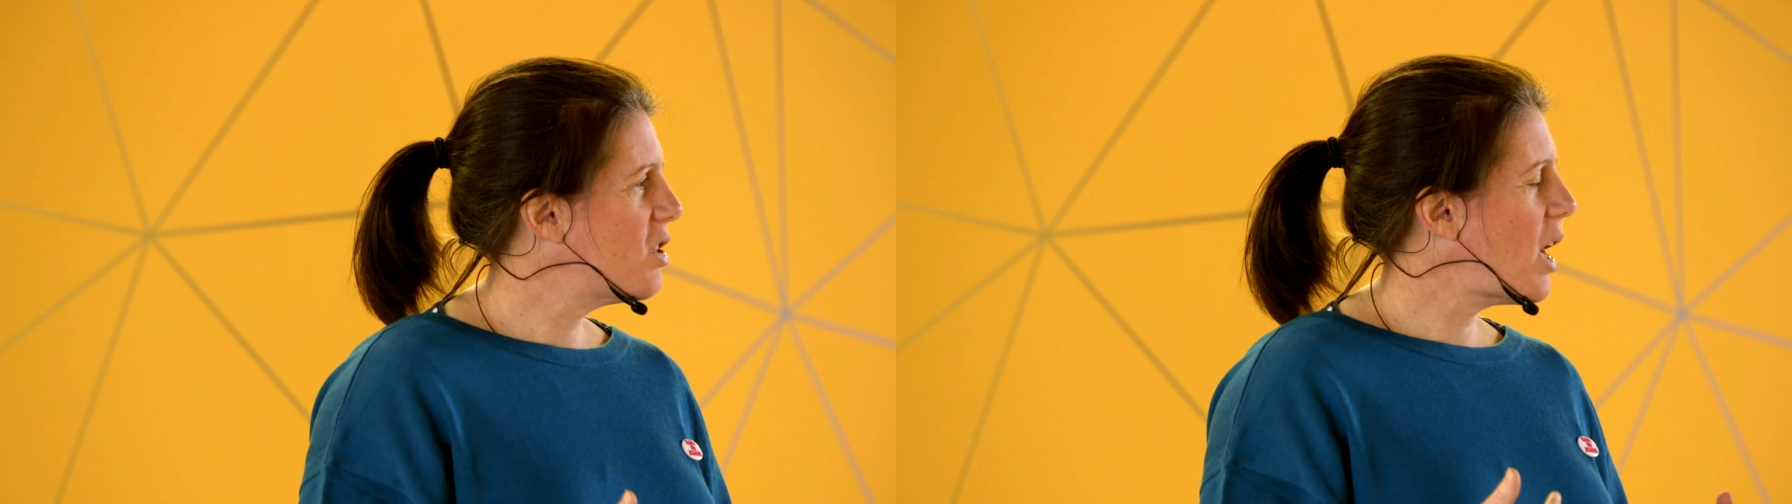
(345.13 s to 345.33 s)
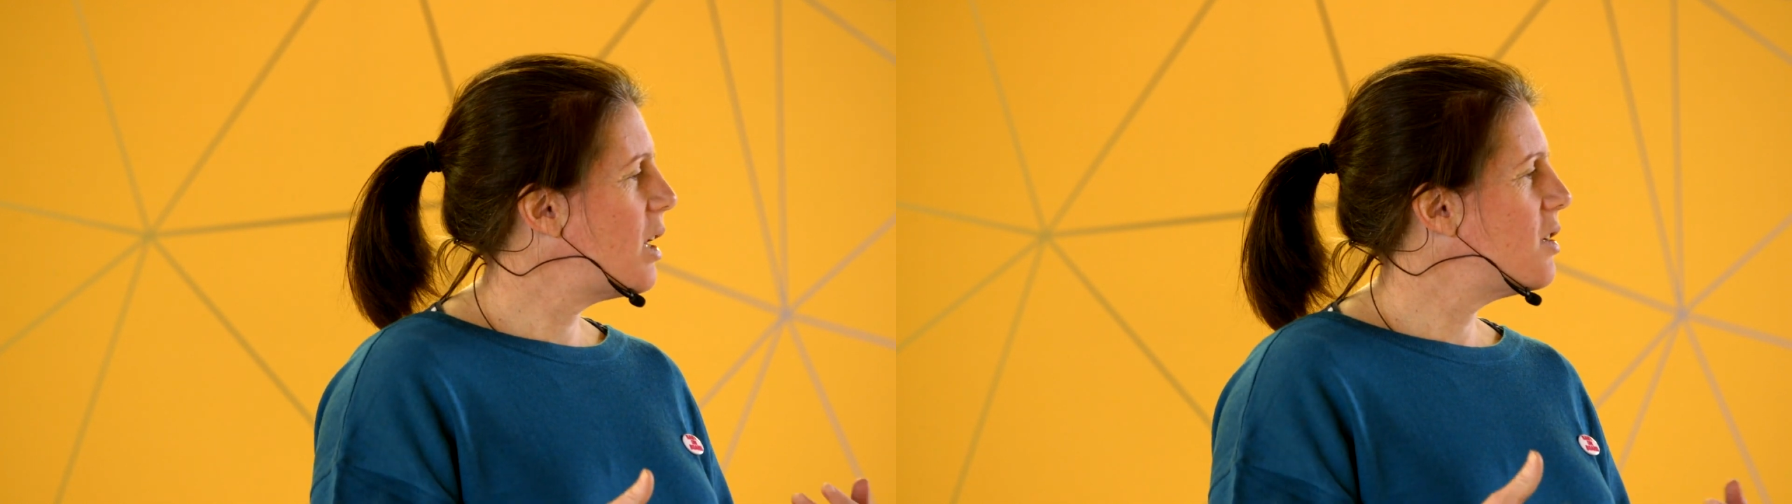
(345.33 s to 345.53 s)

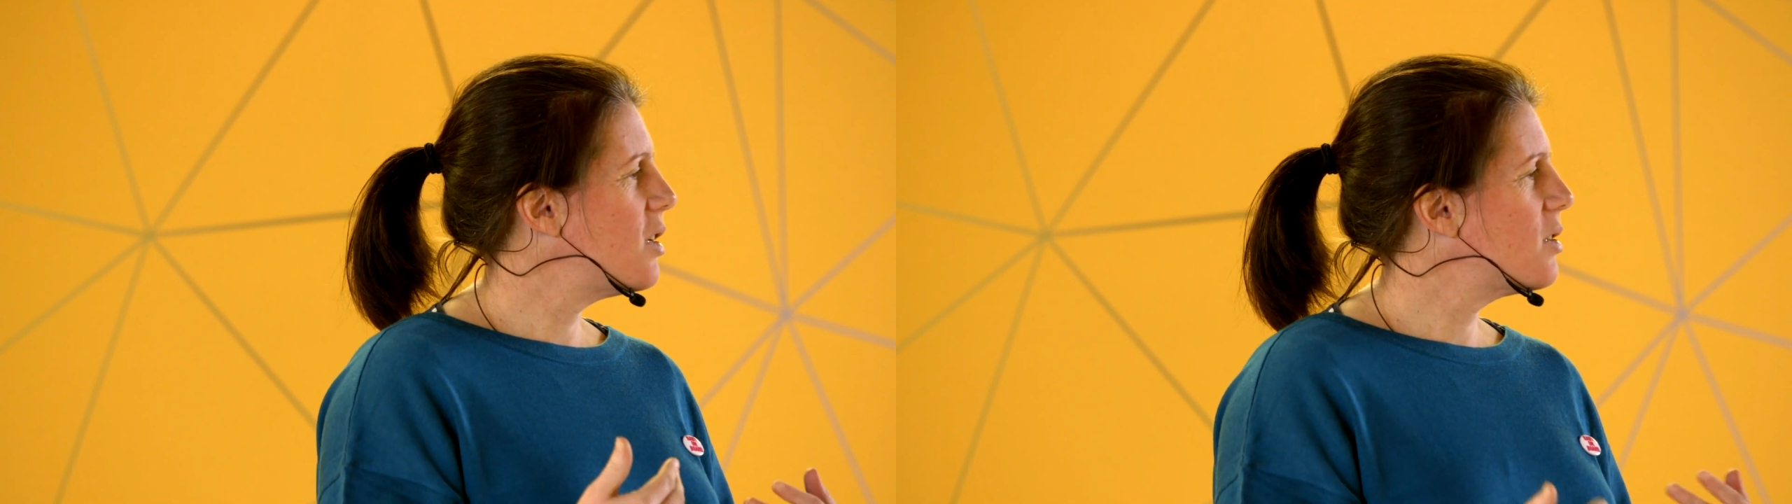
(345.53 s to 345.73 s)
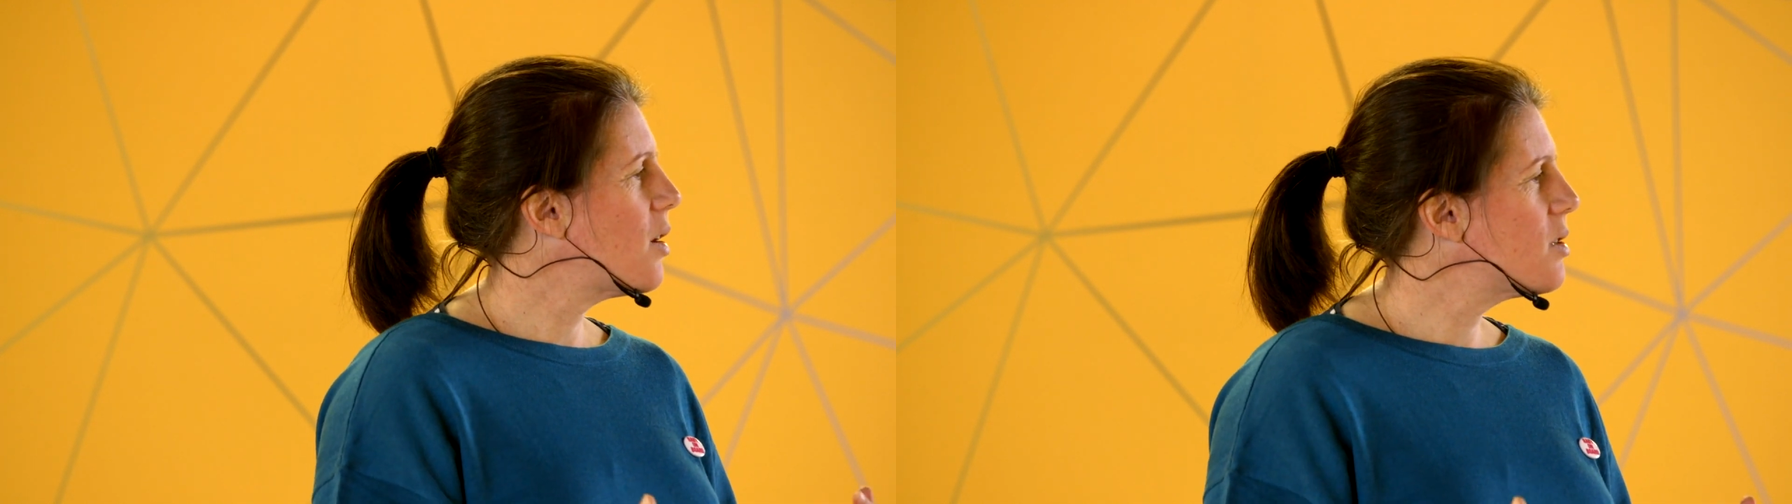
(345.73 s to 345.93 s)

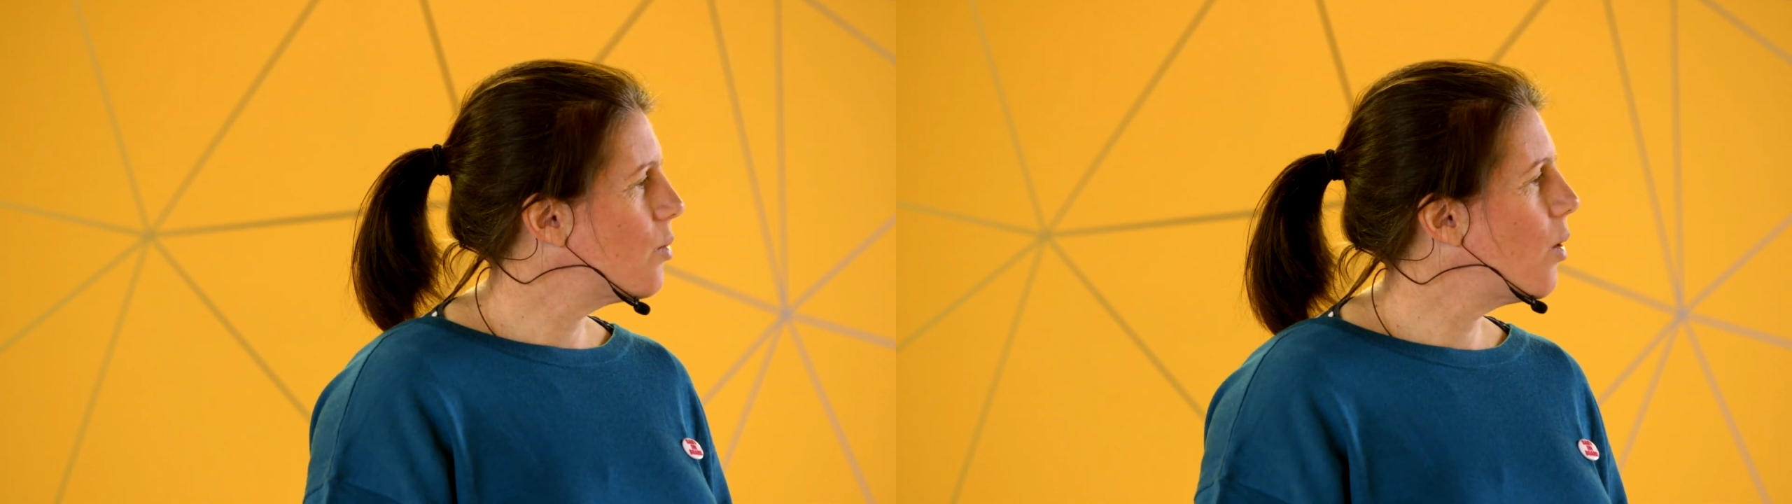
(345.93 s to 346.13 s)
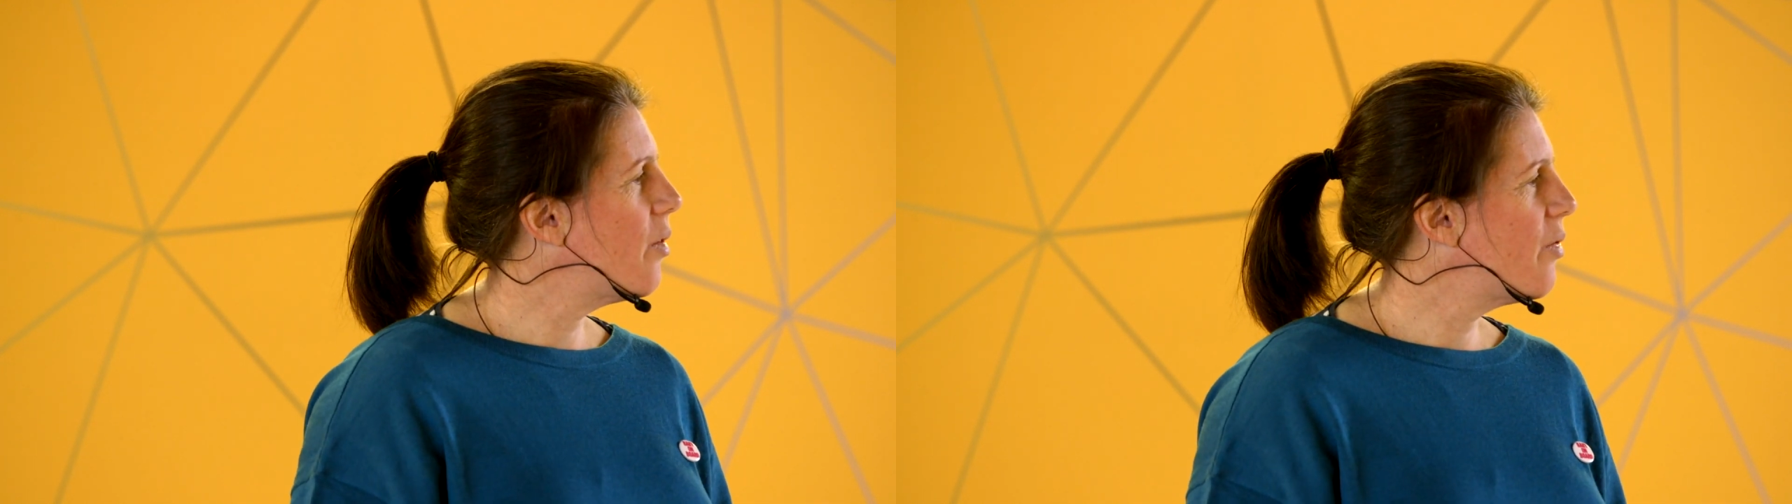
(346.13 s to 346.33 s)
challenges I
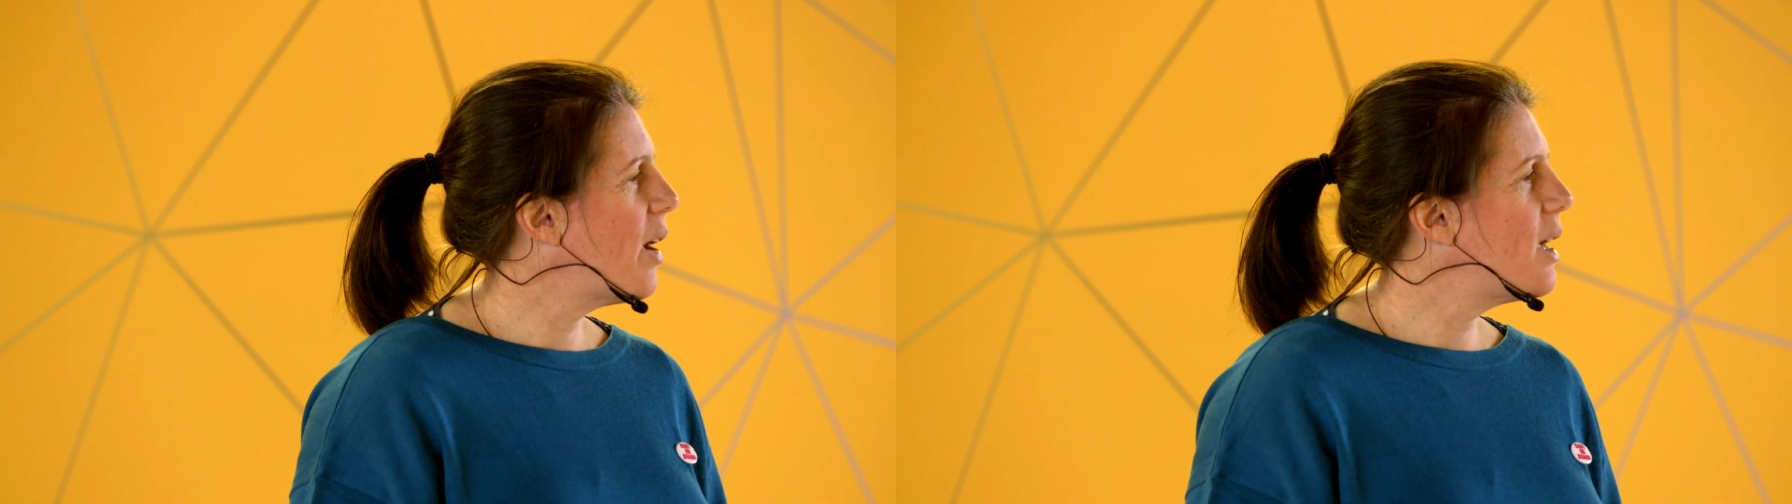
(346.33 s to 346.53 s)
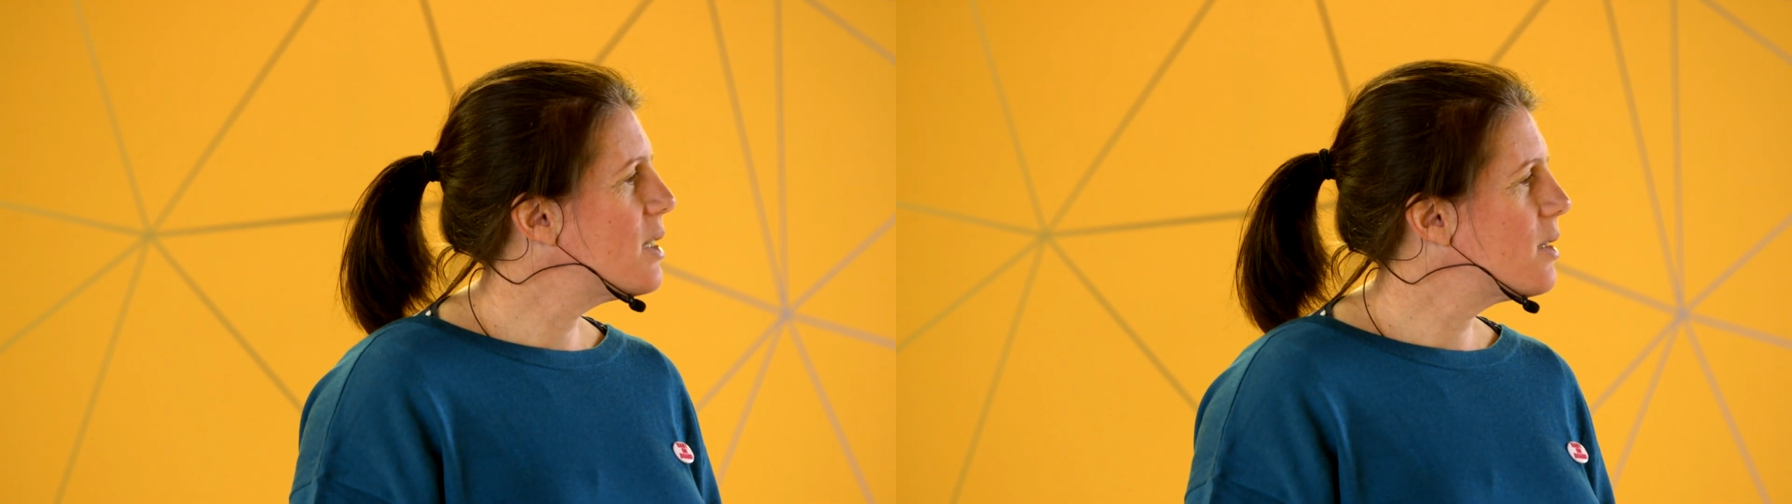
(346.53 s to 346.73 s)
sort of like
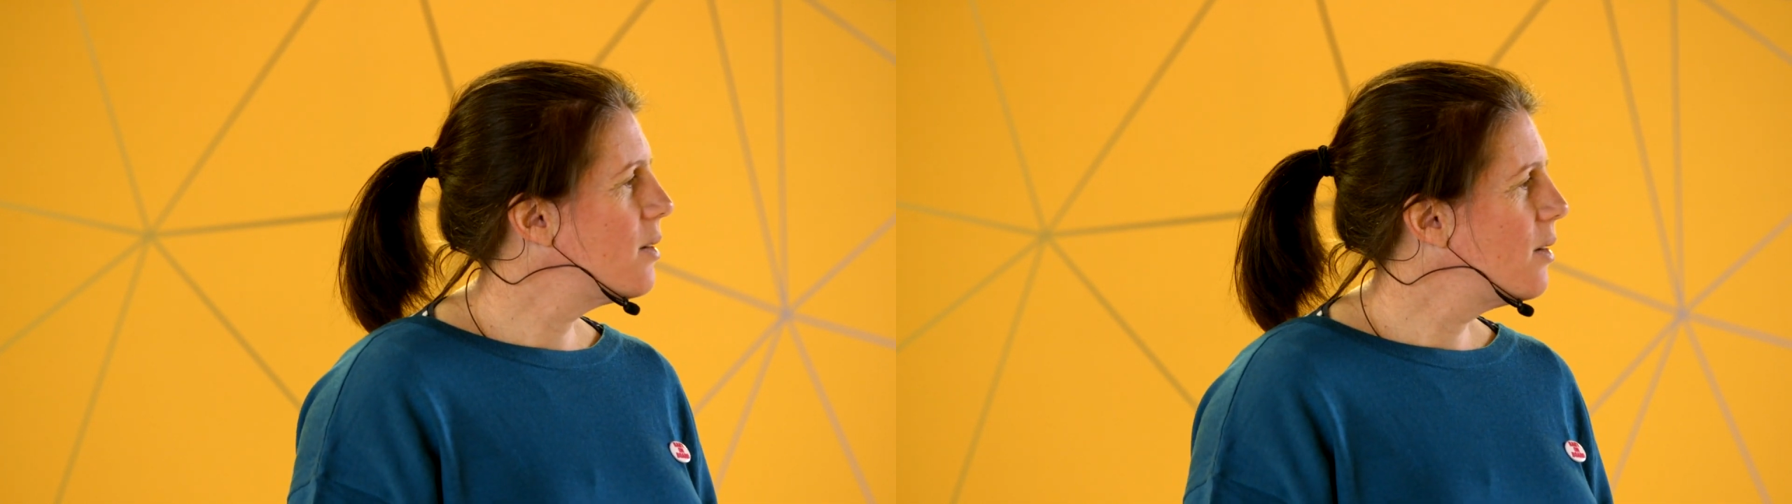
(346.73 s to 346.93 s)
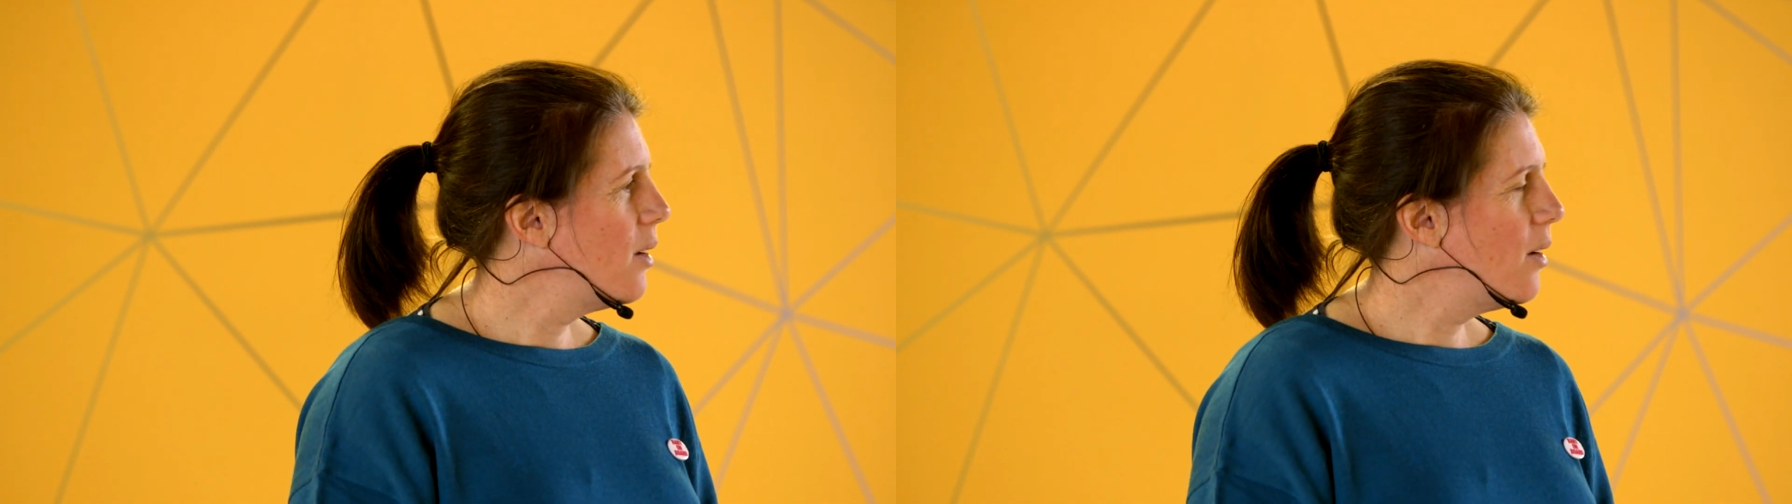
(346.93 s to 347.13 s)
face,